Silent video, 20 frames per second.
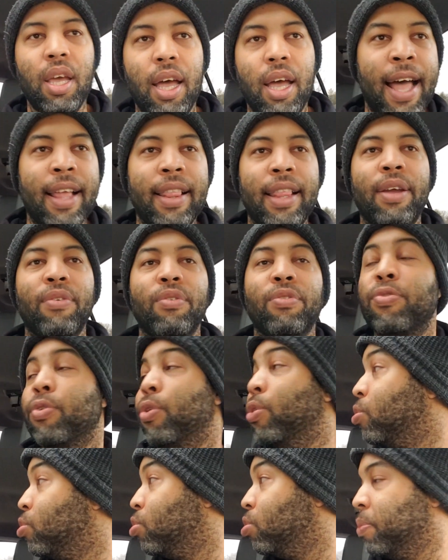I like
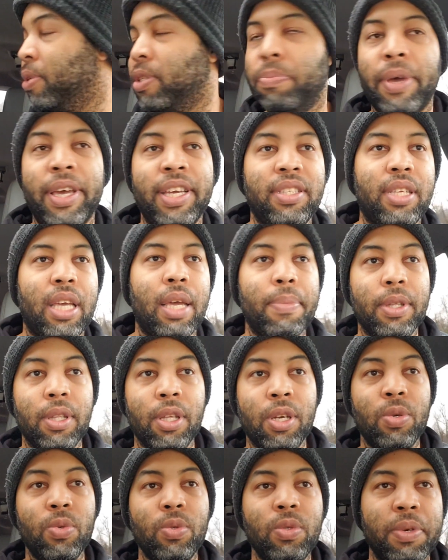referring to them as bank statement
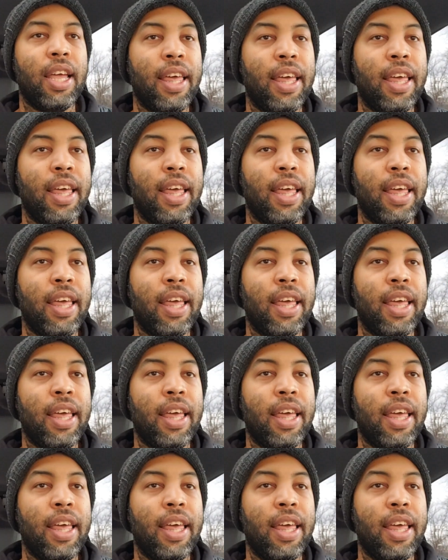loans.